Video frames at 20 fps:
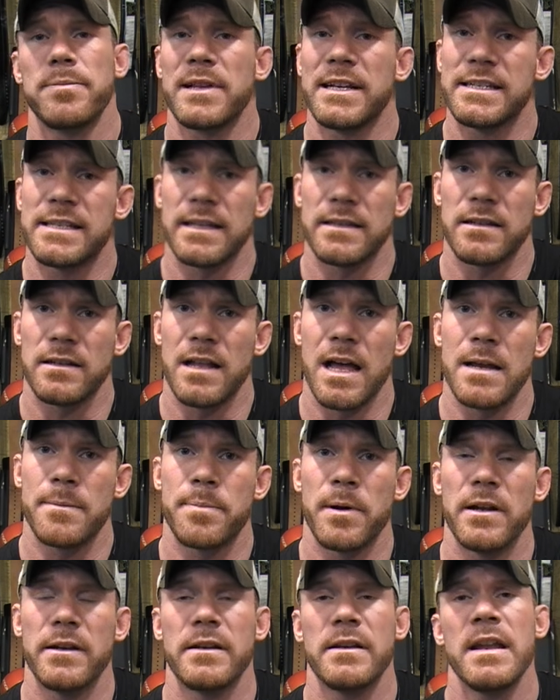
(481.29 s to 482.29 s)
Please hit the like
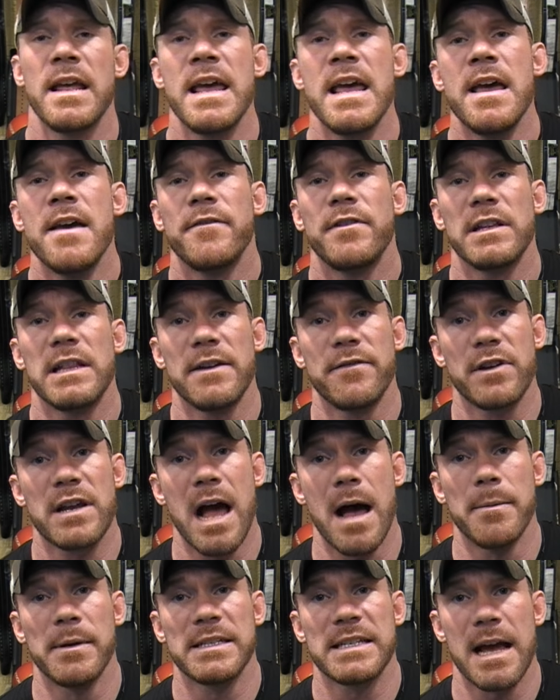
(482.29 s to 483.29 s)
button. If you leave a
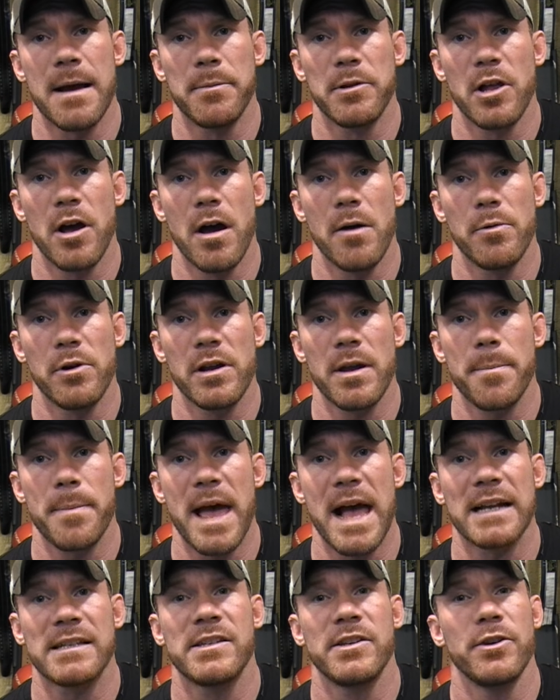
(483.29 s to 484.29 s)
comment down below, we'll get
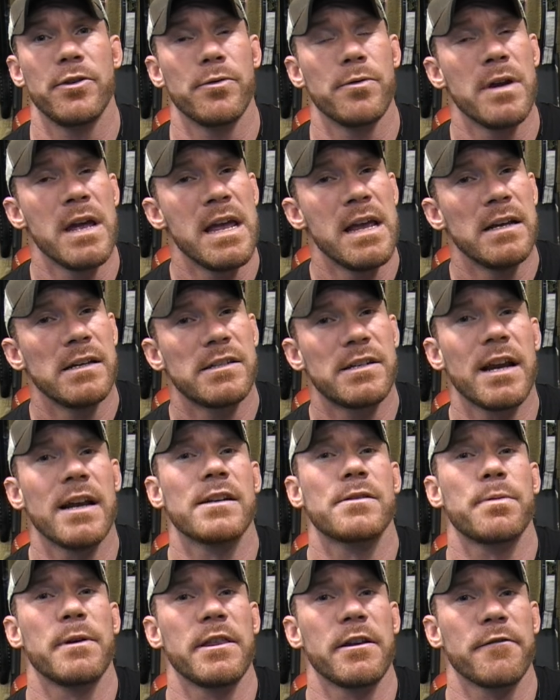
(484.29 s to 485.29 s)
back to you. Share
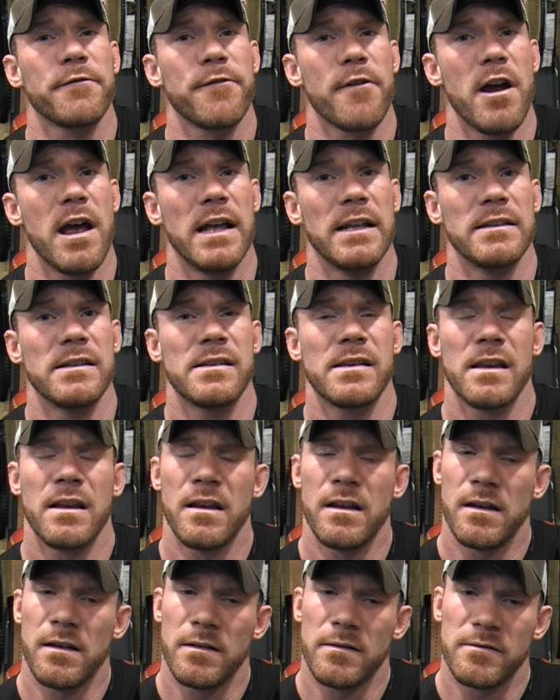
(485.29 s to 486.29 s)
us with your friends.
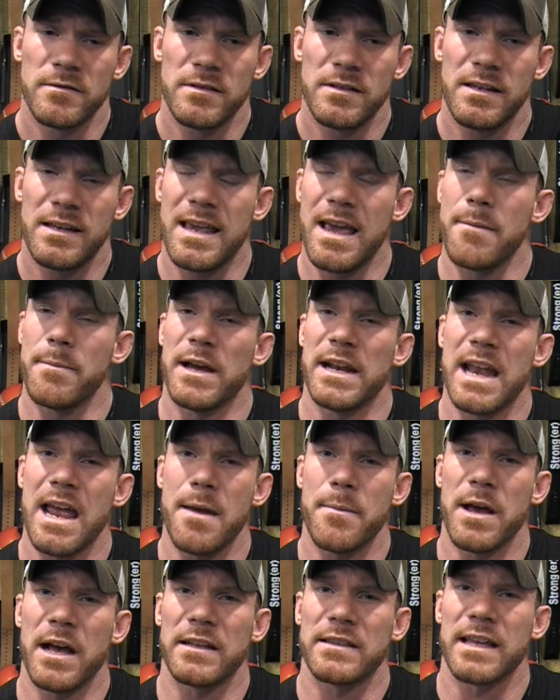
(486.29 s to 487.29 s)
Get my
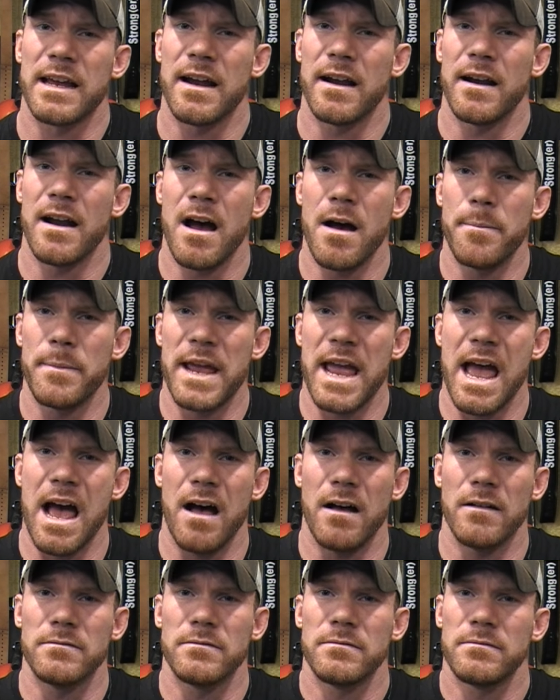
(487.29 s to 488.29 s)
name out there. Help me
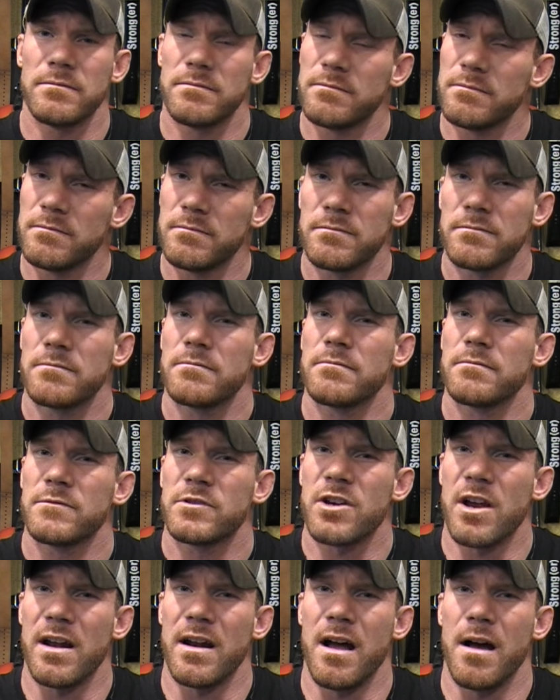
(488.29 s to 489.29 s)
out.
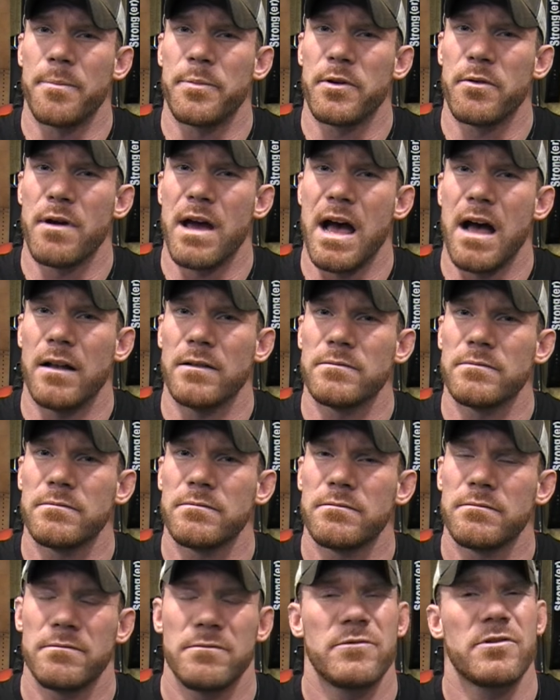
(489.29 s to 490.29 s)
Trying to help you
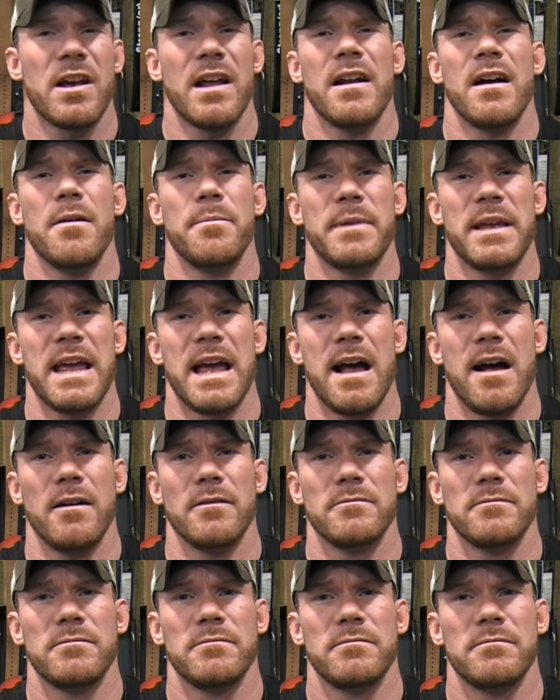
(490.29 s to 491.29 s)
out. Try to help me
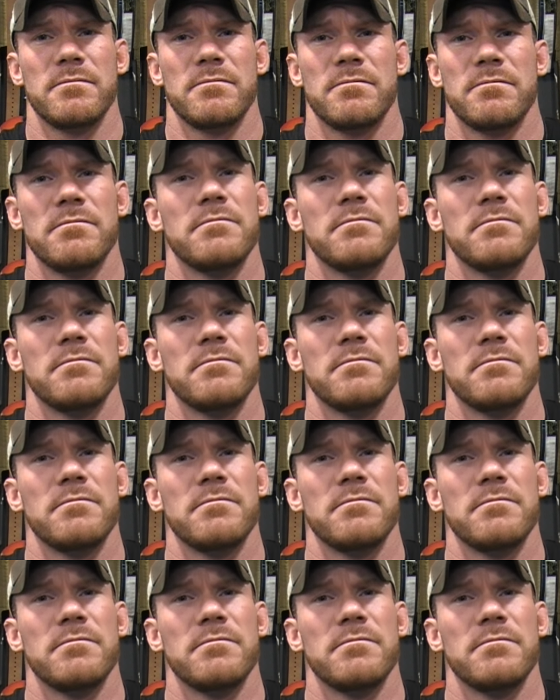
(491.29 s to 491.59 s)
out.